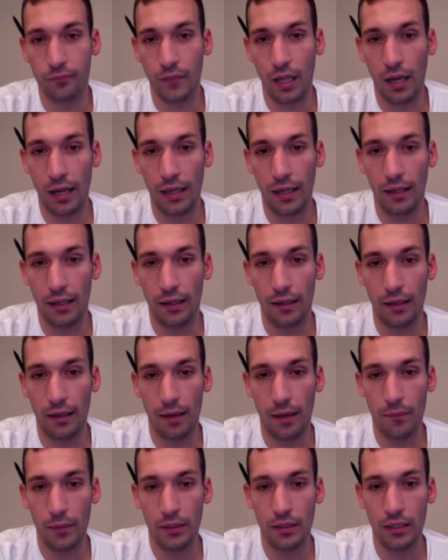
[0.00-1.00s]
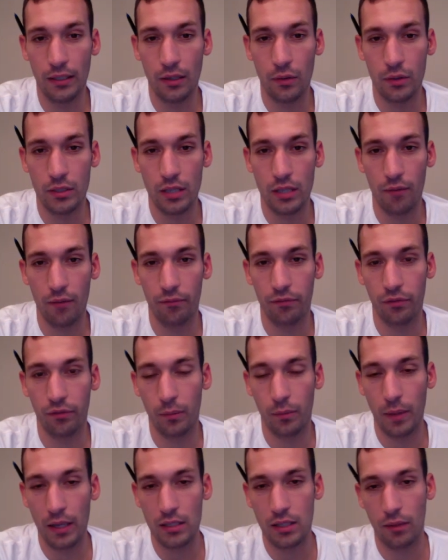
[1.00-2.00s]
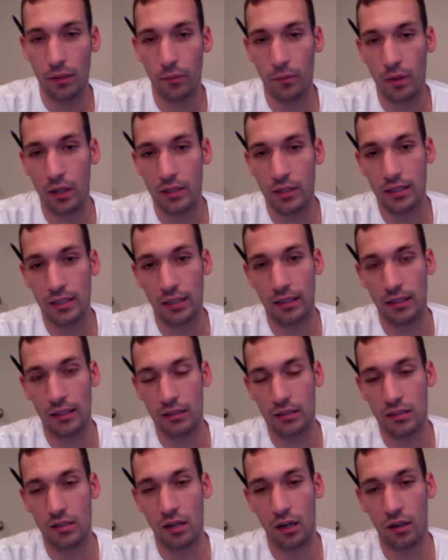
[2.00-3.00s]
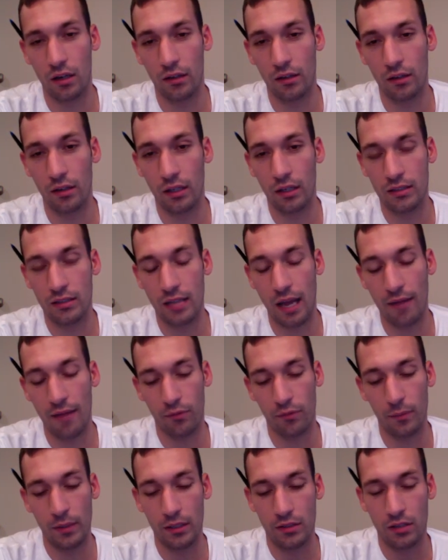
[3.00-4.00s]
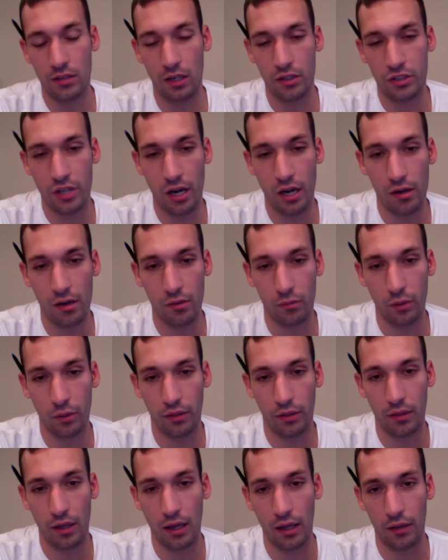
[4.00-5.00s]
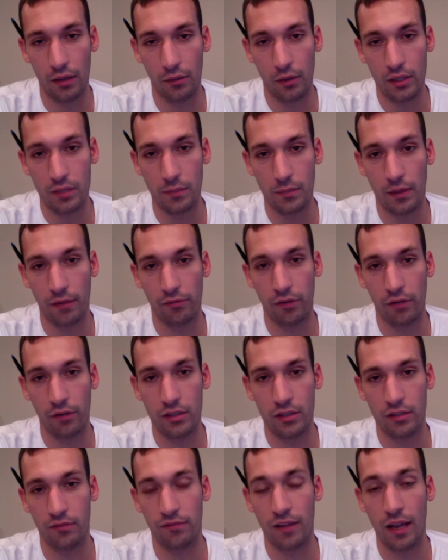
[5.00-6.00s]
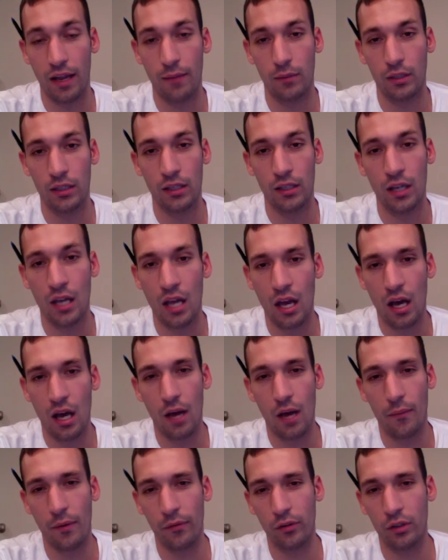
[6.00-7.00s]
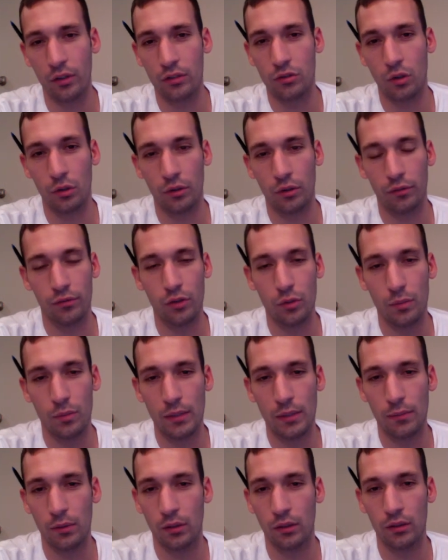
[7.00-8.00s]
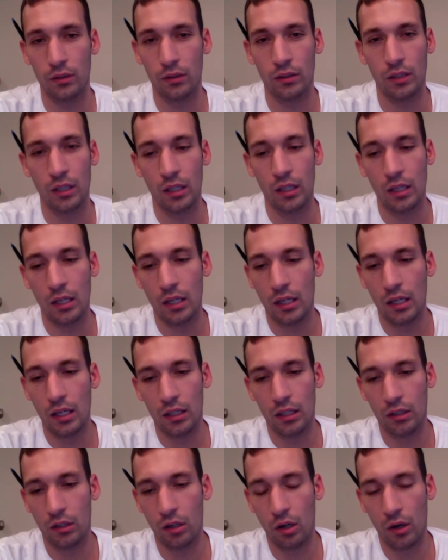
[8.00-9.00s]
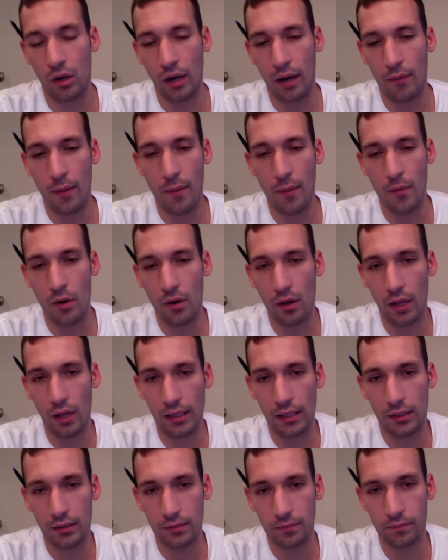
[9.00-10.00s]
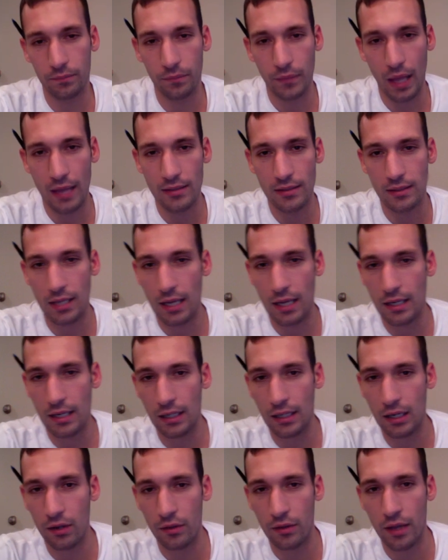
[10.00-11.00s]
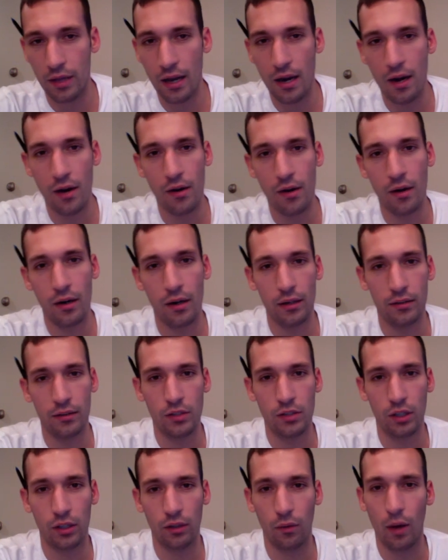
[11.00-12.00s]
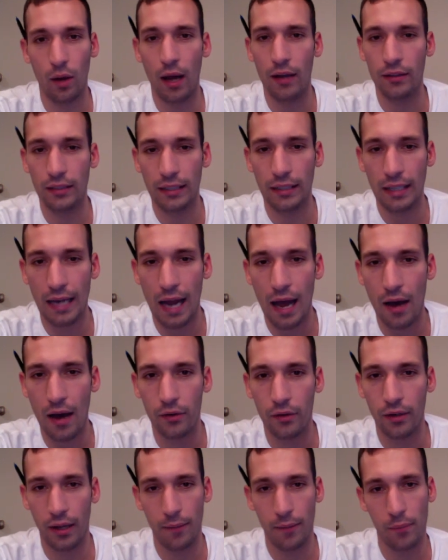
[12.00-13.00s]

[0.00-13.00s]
I've been dealing with something for the past couple months, and it's time for me to start sharing with the rest of my friends and family. I've only told a few people. I remember like hesitating here and there. It took a while to get out.